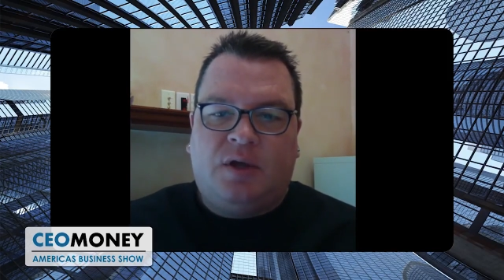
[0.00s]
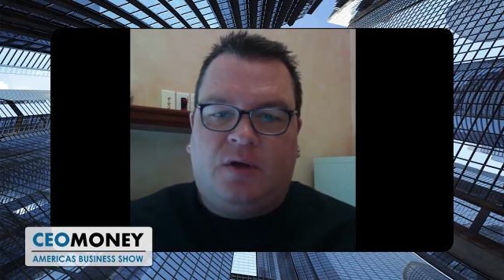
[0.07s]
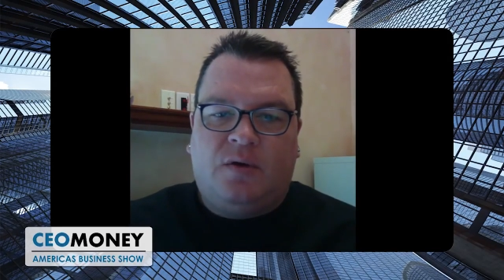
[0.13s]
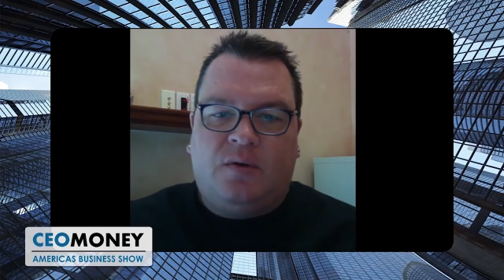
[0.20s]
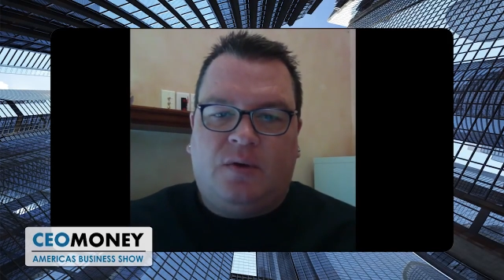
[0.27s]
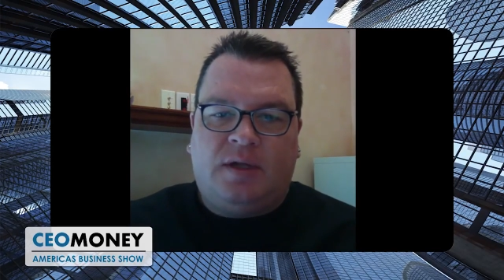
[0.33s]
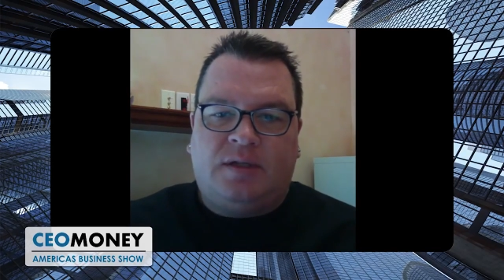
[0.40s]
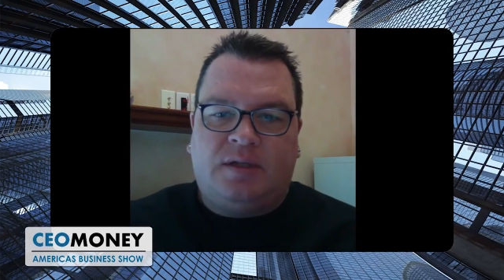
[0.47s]

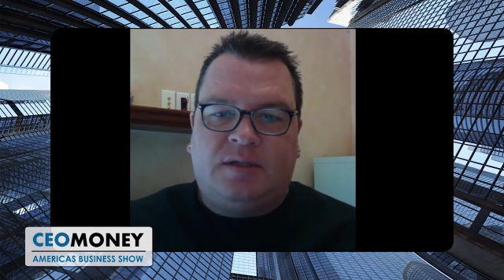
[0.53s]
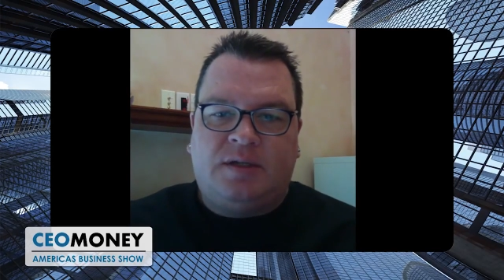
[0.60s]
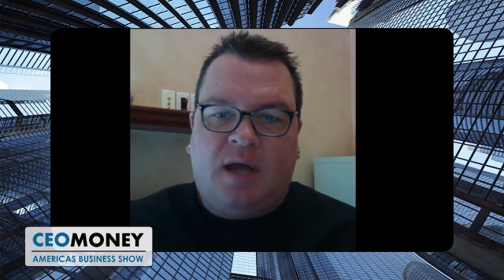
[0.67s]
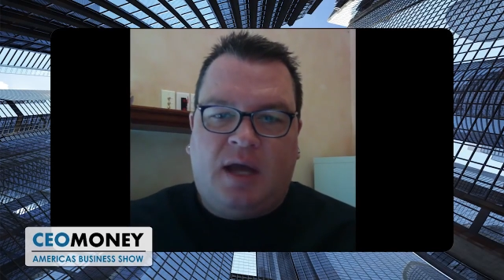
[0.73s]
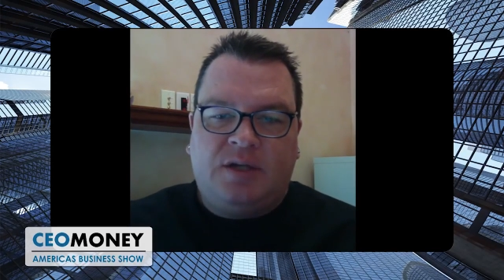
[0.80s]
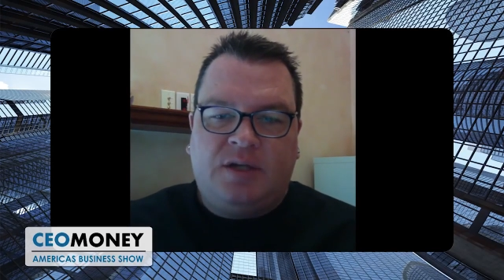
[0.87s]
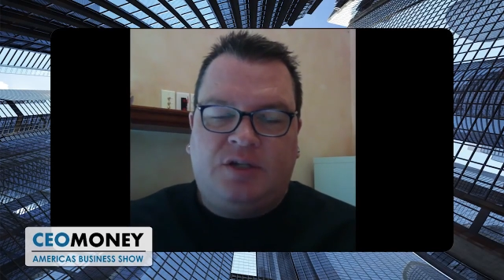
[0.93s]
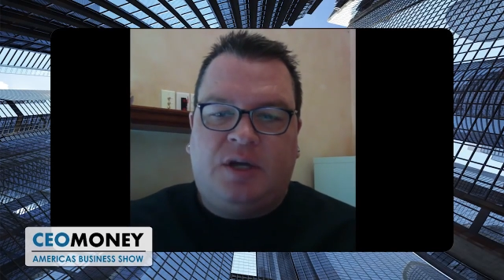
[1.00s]
So it's
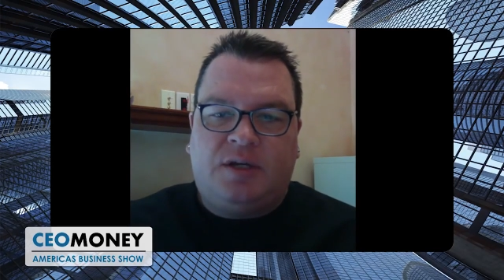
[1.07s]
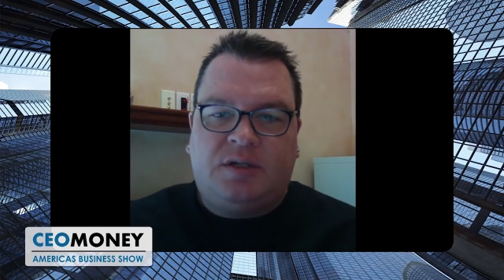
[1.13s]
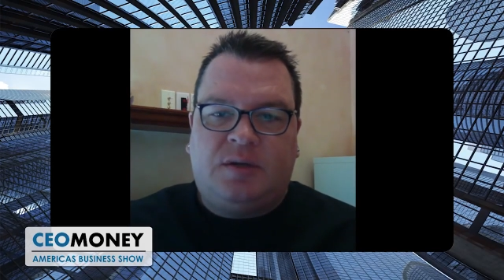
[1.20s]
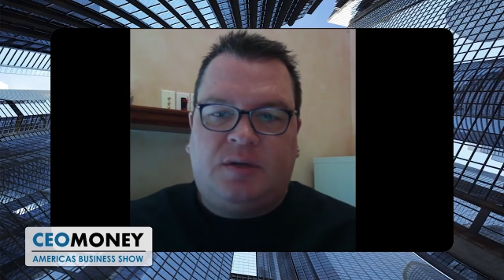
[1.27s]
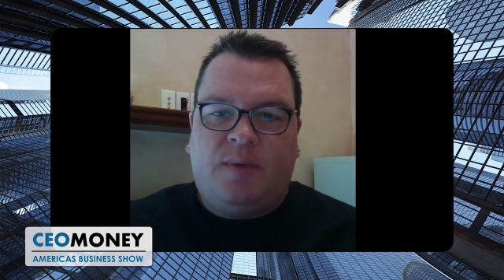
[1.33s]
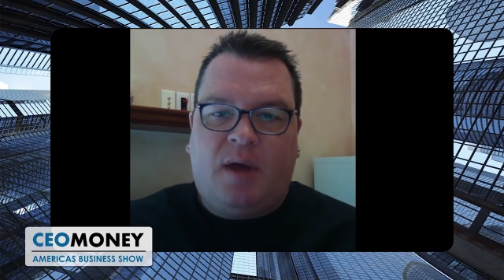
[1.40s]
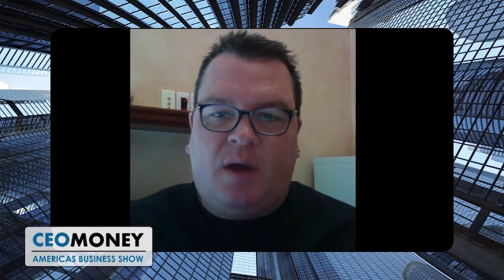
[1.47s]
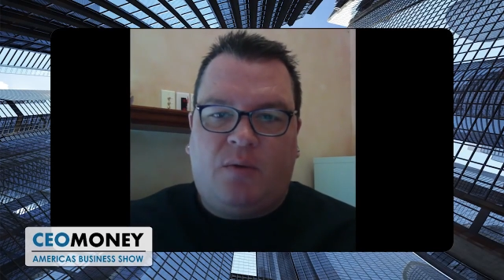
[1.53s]
not just
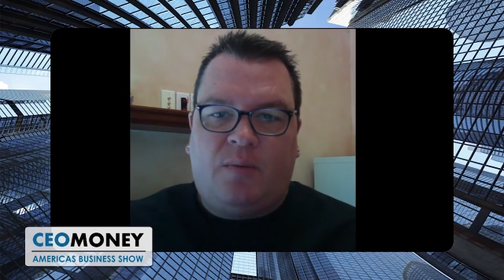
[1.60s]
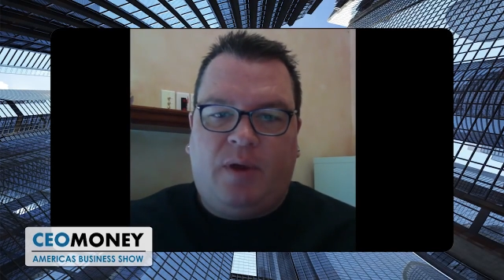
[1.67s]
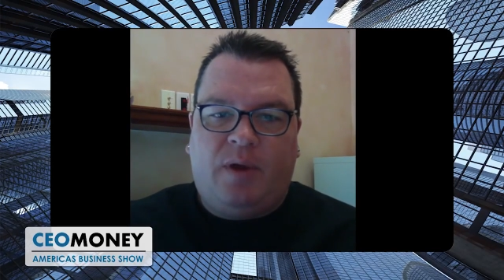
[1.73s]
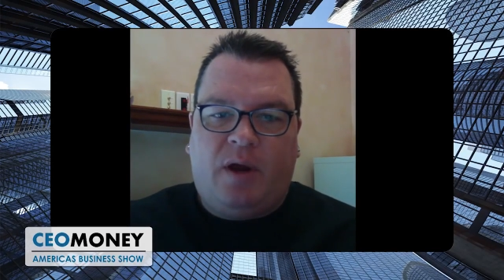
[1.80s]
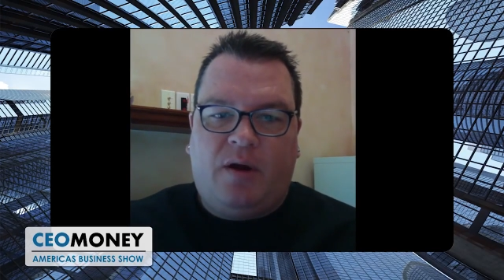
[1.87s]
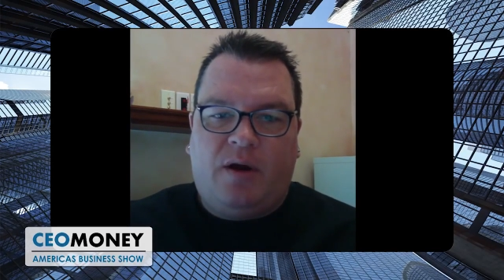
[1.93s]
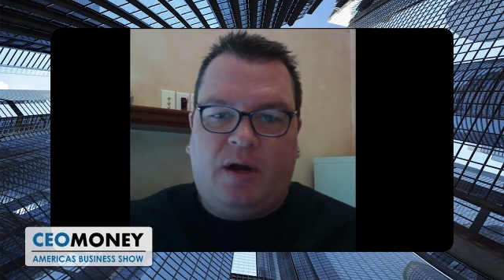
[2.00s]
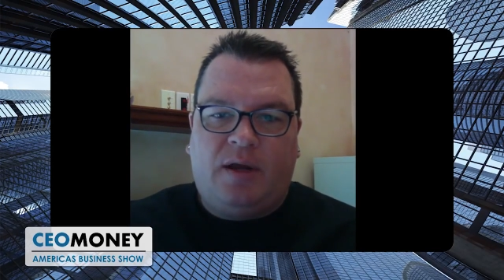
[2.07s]
about
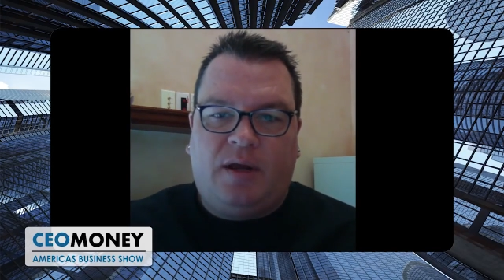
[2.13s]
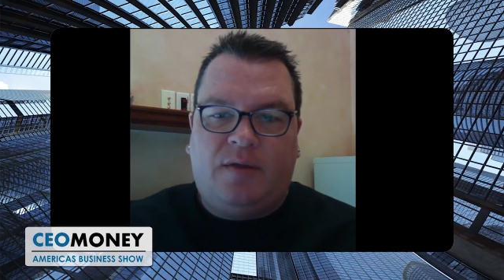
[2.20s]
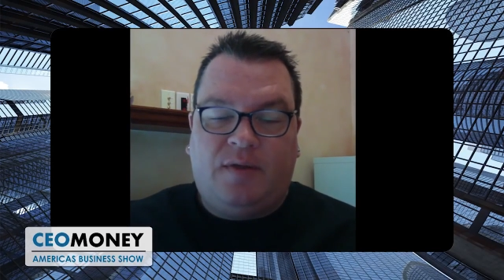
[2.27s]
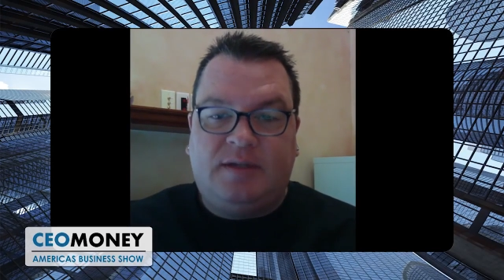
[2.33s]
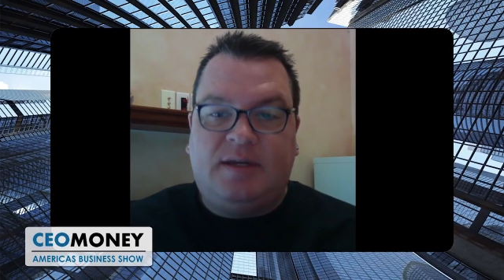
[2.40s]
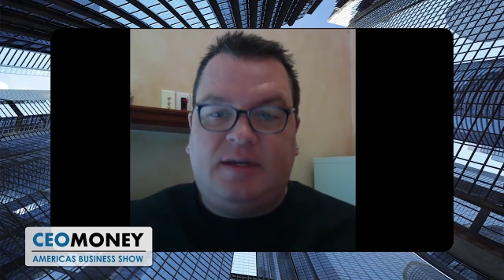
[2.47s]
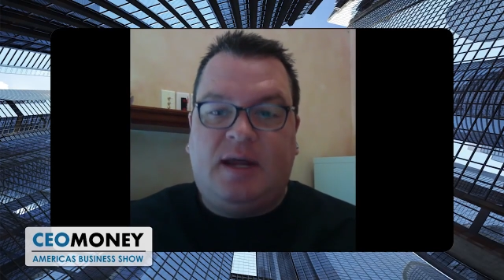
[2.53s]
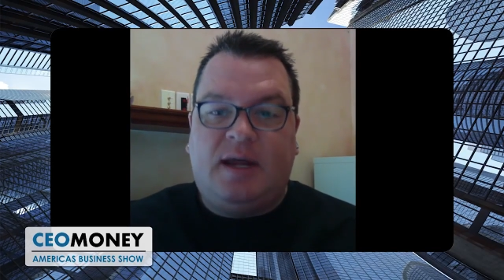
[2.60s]
repairing
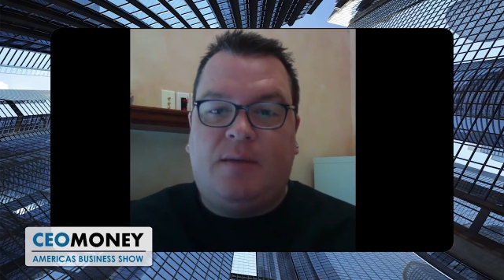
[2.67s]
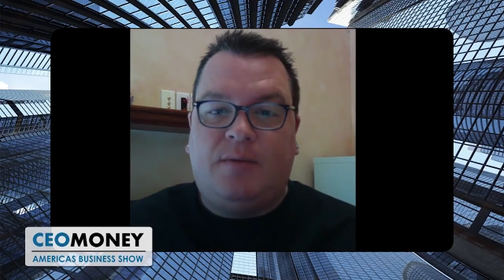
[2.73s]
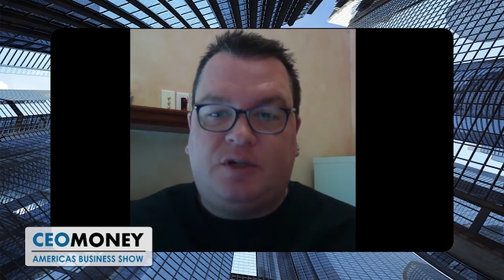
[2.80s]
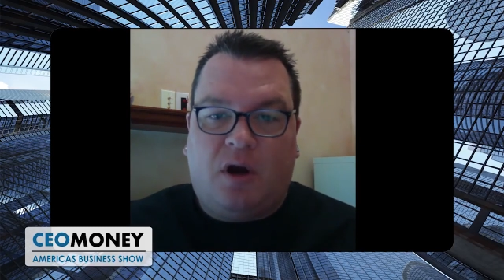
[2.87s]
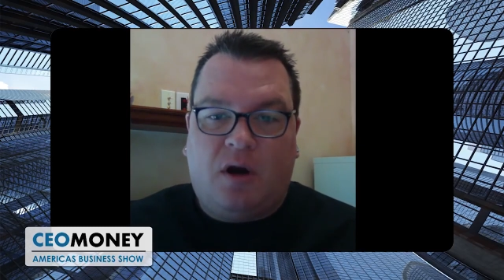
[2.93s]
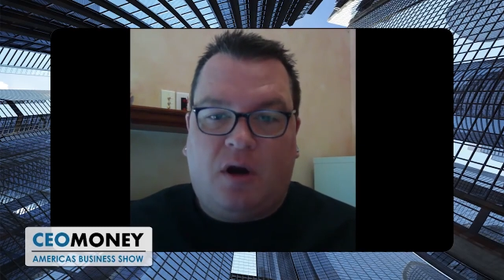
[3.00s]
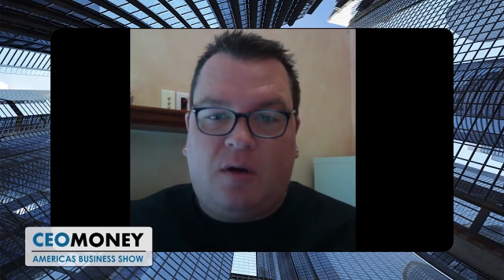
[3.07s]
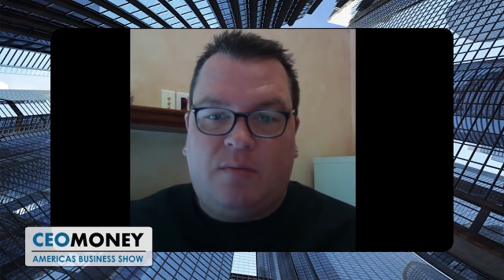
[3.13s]
the damaged
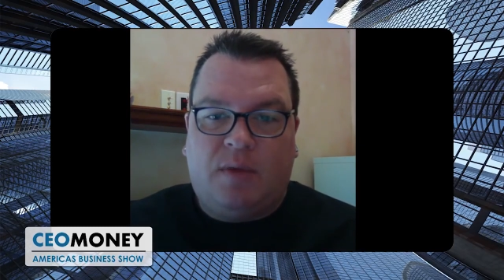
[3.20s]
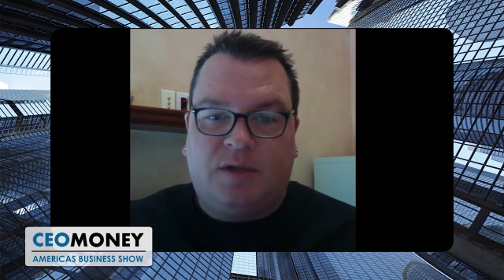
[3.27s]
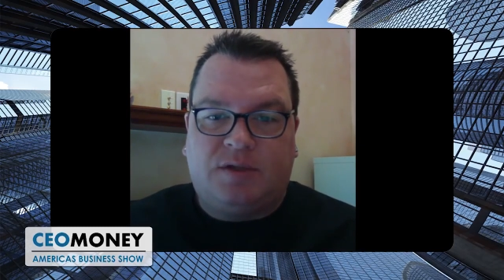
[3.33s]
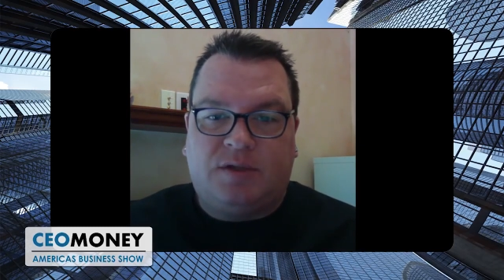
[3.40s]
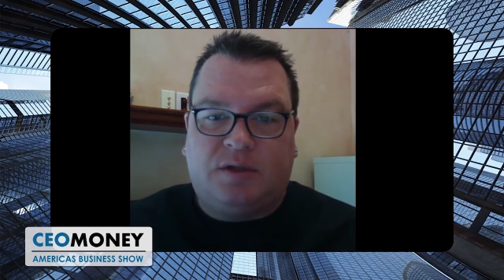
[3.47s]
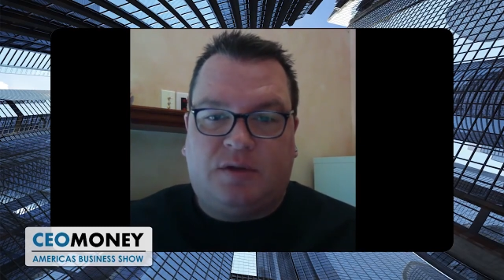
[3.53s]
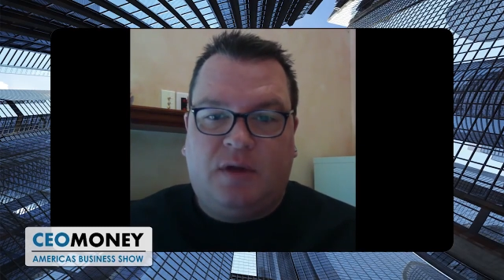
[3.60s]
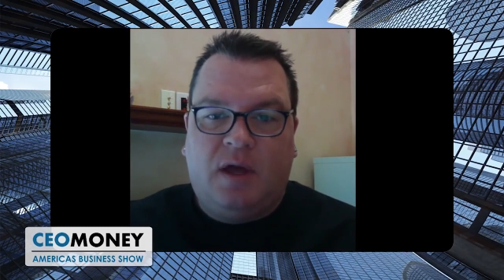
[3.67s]
heart
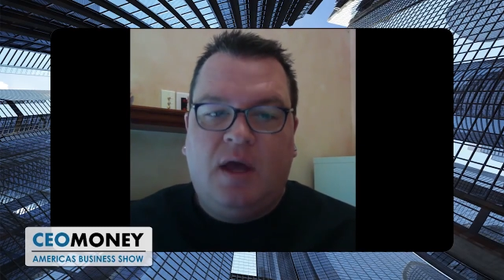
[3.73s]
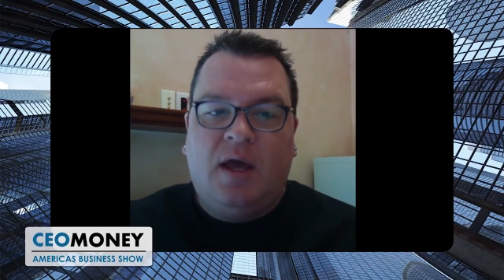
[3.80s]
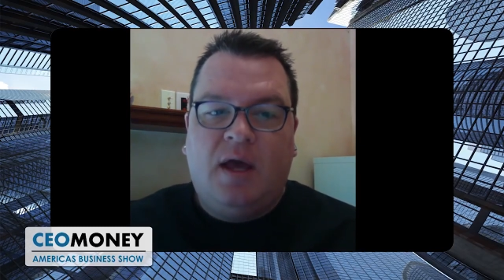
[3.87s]
muscle.